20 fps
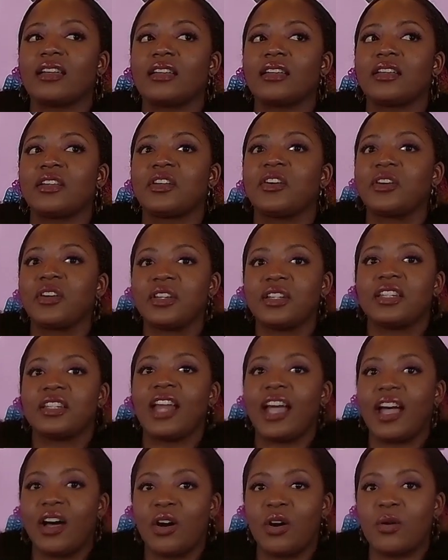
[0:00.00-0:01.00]
good
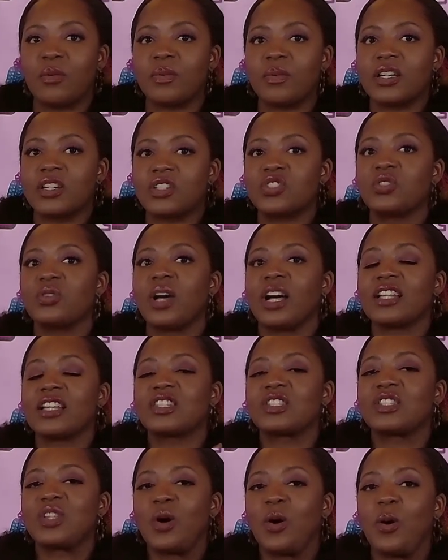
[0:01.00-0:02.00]
now because you got
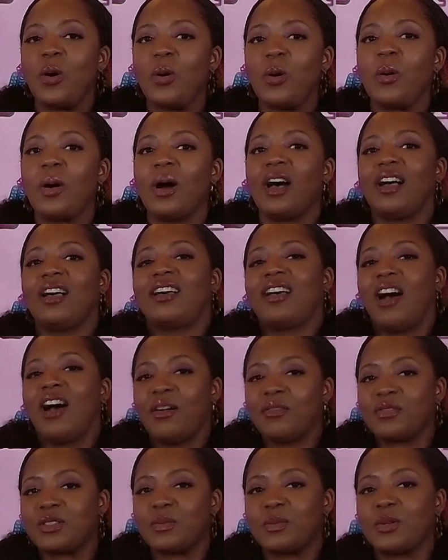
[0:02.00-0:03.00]
so
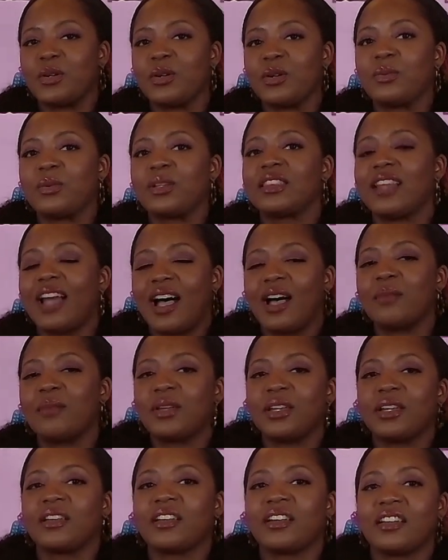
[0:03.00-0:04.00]
uncomfortable with not
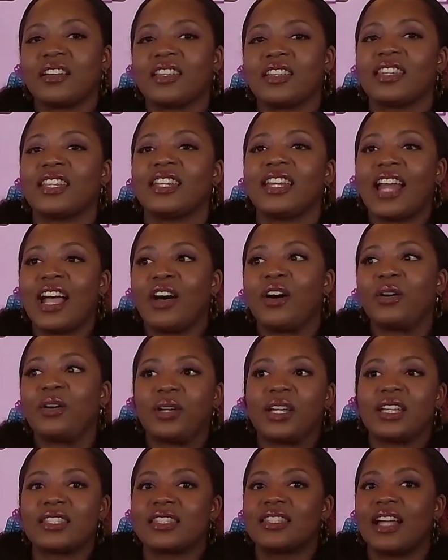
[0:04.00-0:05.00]
being good that now
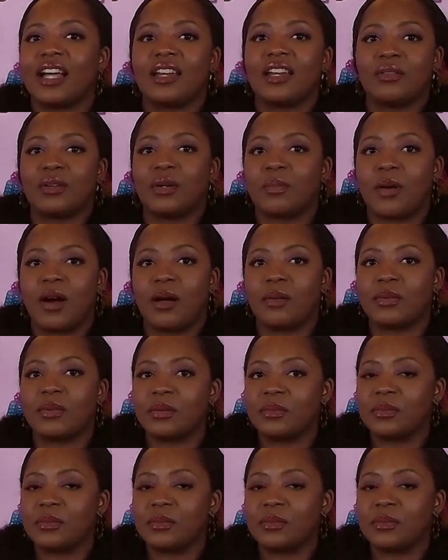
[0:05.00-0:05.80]
it's not even a problem.